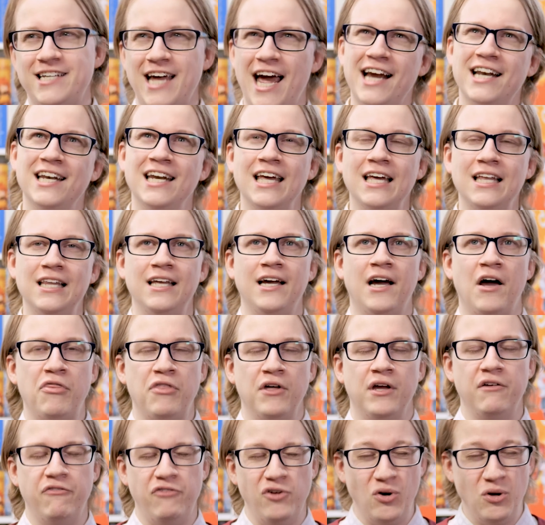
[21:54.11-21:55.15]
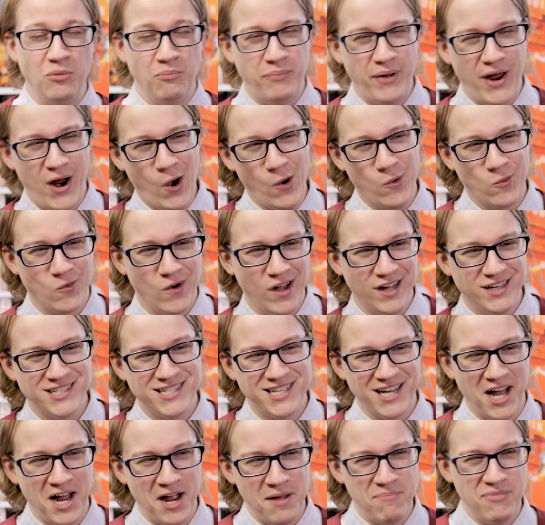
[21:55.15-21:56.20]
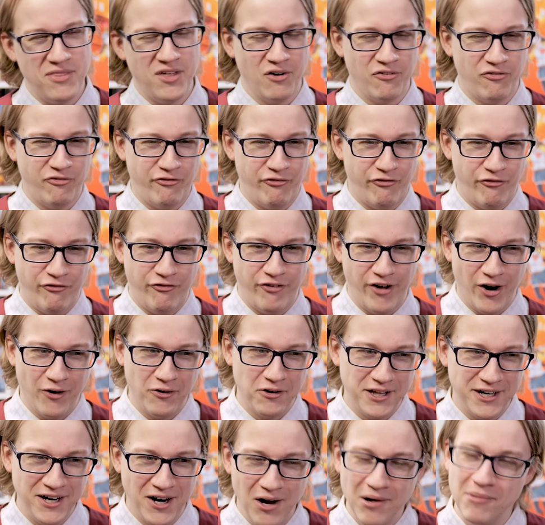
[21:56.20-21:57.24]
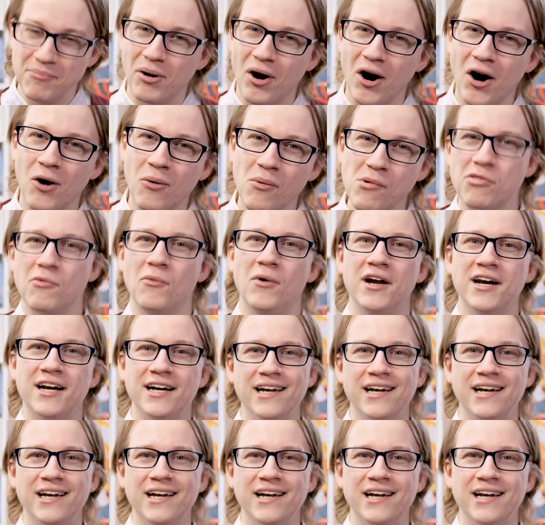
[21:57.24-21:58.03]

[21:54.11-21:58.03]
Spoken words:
technically, I think if you compare runtime, they're fairly on par with one